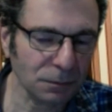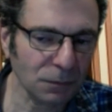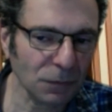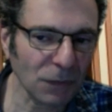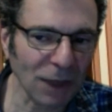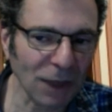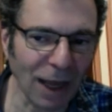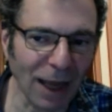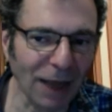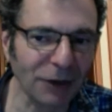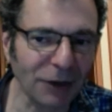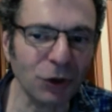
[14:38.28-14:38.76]

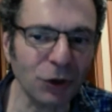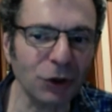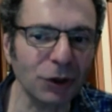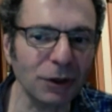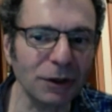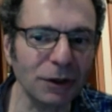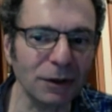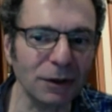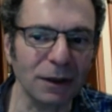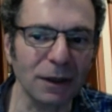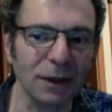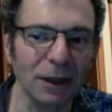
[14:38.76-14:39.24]
I
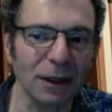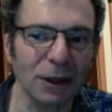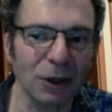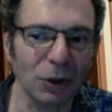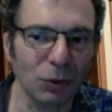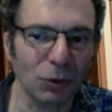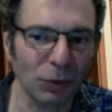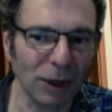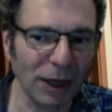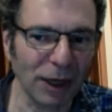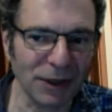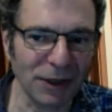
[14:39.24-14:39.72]
couldn't.
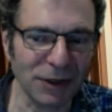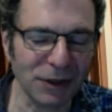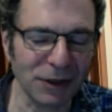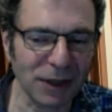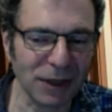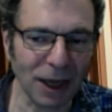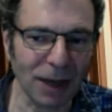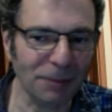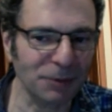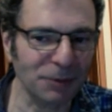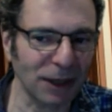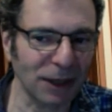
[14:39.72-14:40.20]
When I
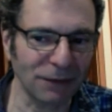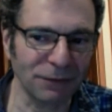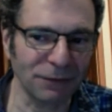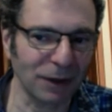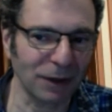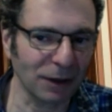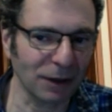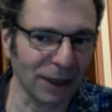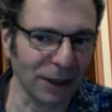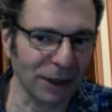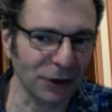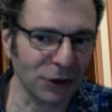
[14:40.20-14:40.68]
stopped, I
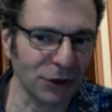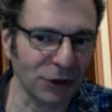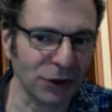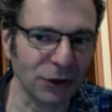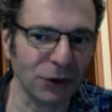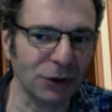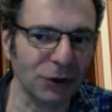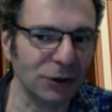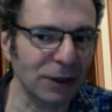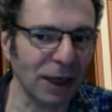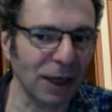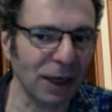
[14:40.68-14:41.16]
felt I just
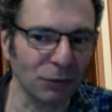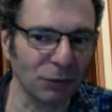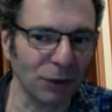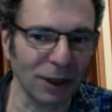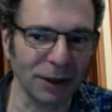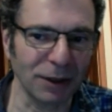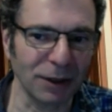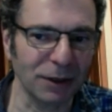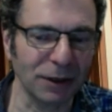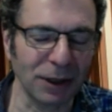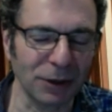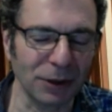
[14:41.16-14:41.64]
could not
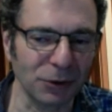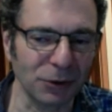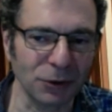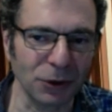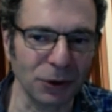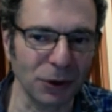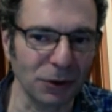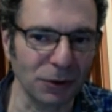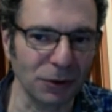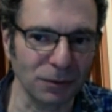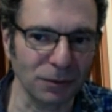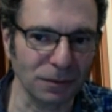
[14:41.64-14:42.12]
write another
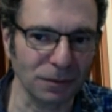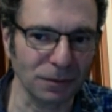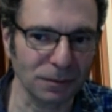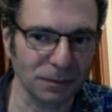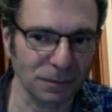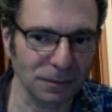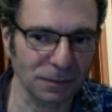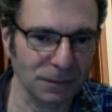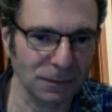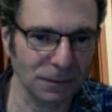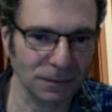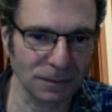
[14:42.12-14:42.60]
note.
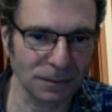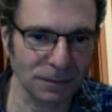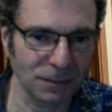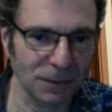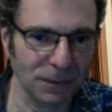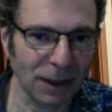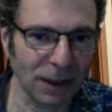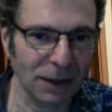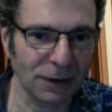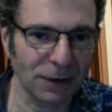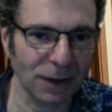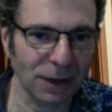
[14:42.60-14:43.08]

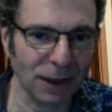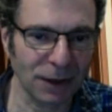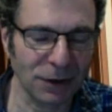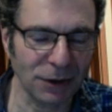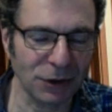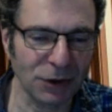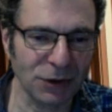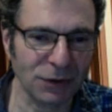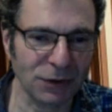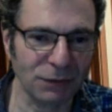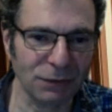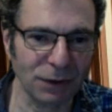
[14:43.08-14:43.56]
I
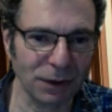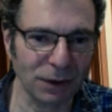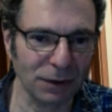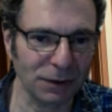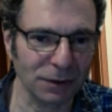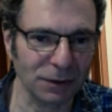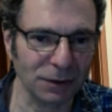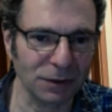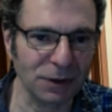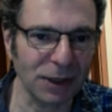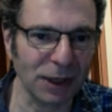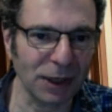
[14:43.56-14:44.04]
just
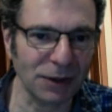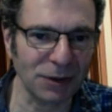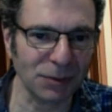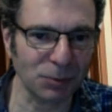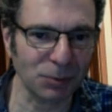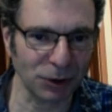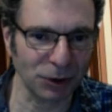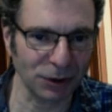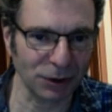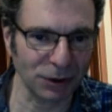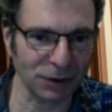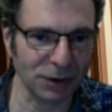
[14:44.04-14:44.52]
felt
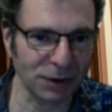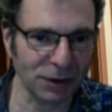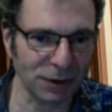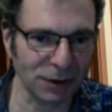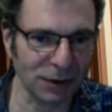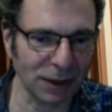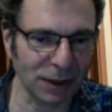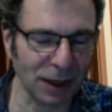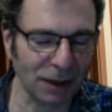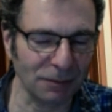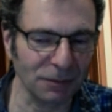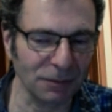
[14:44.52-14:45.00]
desperate to
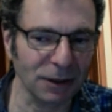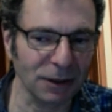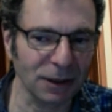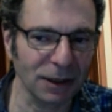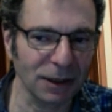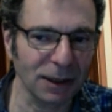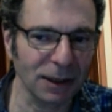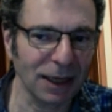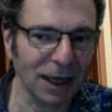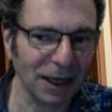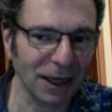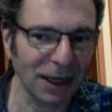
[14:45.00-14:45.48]
stop,
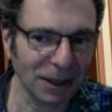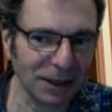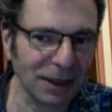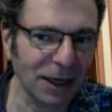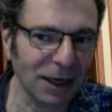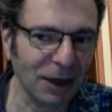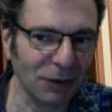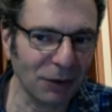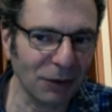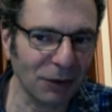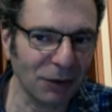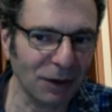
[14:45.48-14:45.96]
and
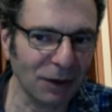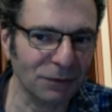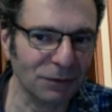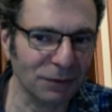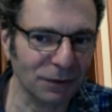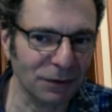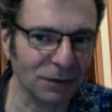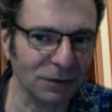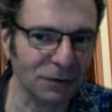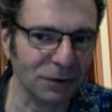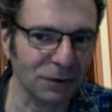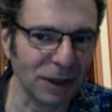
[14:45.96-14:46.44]
now I
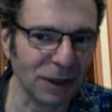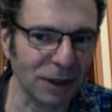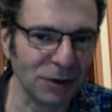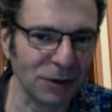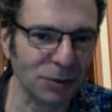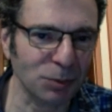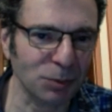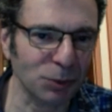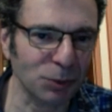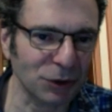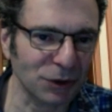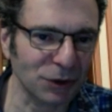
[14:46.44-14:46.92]
feel
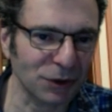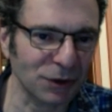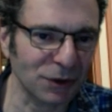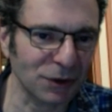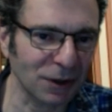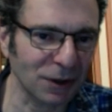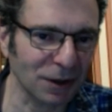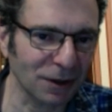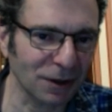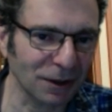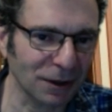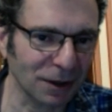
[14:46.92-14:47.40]
desperate to
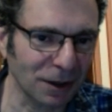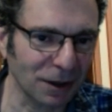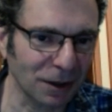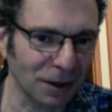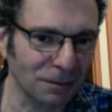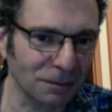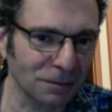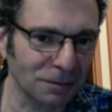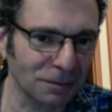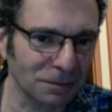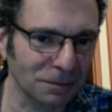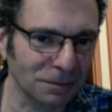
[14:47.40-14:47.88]
start again.
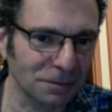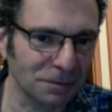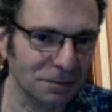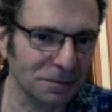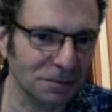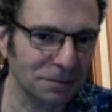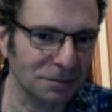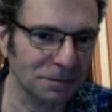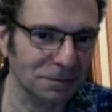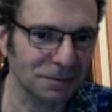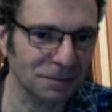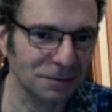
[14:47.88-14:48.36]

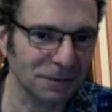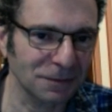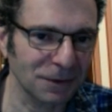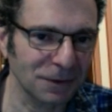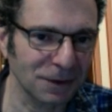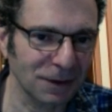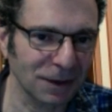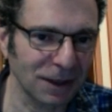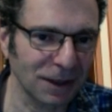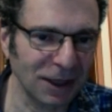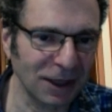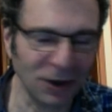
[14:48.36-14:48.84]

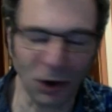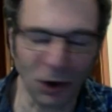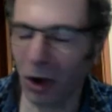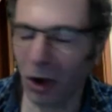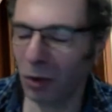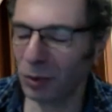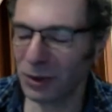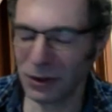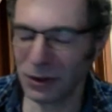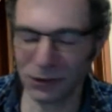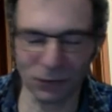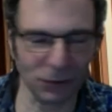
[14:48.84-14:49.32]
And
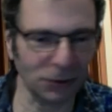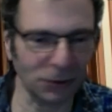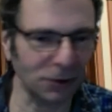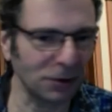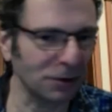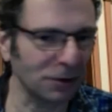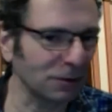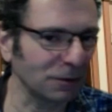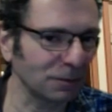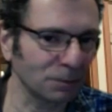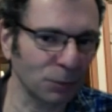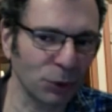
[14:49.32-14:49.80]
always
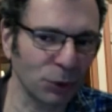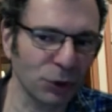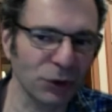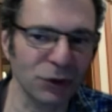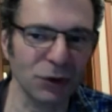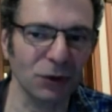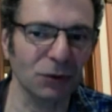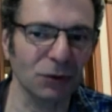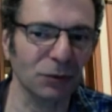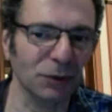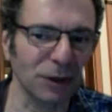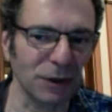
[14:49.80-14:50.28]
for
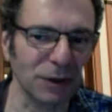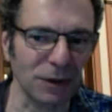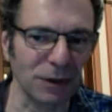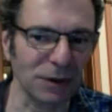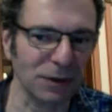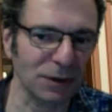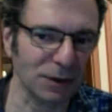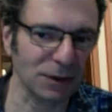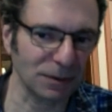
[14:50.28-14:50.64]
personal reasons.